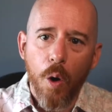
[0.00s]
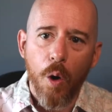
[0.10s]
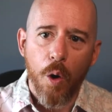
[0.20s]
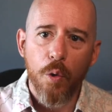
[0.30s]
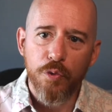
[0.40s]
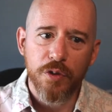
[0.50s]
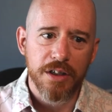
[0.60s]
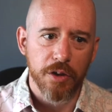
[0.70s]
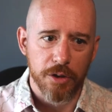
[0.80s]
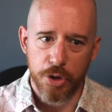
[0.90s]
Hopefully
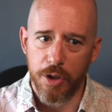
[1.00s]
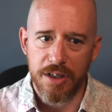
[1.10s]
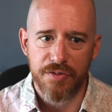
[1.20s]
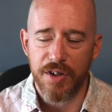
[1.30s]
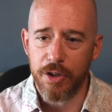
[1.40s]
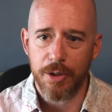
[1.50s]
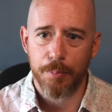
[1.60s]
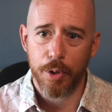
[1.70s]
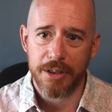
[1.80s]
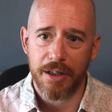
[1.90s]
you'll enjoy these videos I'm
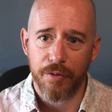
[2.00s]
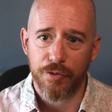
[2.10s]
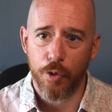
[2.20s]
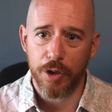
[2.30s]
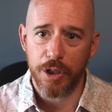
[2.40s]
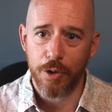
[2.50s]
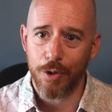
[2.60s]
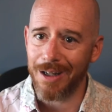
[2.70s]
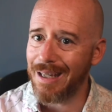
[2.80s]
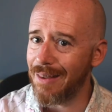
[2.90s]
putting together for you.
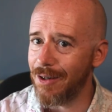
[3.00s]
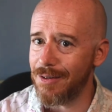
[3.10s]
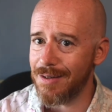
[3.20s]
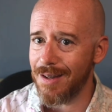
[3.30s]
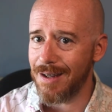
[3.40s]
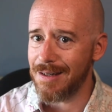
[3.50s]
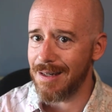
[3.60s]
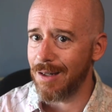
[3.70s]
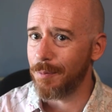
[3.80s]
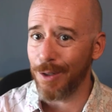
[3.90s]
Again, they're designed to
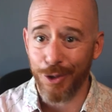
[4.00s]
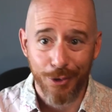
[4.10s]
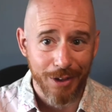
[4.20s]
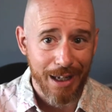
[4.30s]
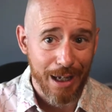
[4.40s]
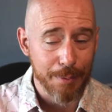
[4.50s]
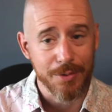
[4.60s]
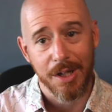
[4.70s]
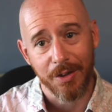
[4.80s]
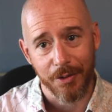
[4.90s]
help you learn the games
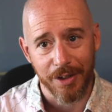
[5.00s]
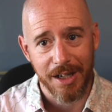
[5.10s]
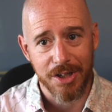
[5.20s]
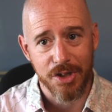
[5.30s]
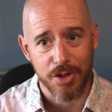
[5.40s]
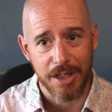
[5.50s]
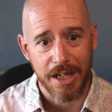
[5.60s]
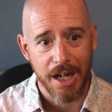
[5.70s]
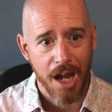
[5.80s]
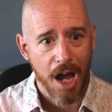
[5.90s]
and learn the history,
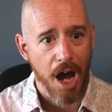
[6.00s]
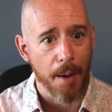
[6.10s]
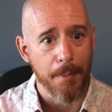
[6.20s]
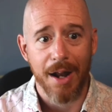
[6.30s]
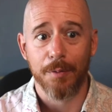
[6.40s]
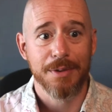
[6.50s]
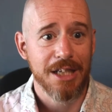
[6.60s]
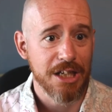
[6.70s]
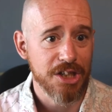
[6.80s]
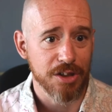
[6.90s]
and help
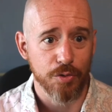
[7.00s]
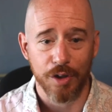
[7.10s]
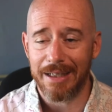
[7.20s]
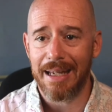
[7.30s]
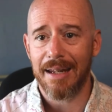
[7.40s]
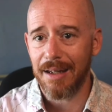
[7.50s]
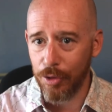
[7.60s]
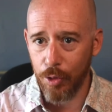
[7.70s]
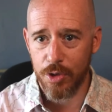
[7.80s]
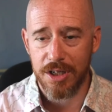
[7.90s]
teach and really get
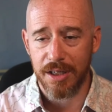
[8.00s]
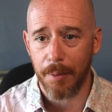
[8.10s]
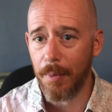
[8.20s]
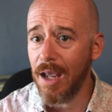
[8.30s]
engrossed in them.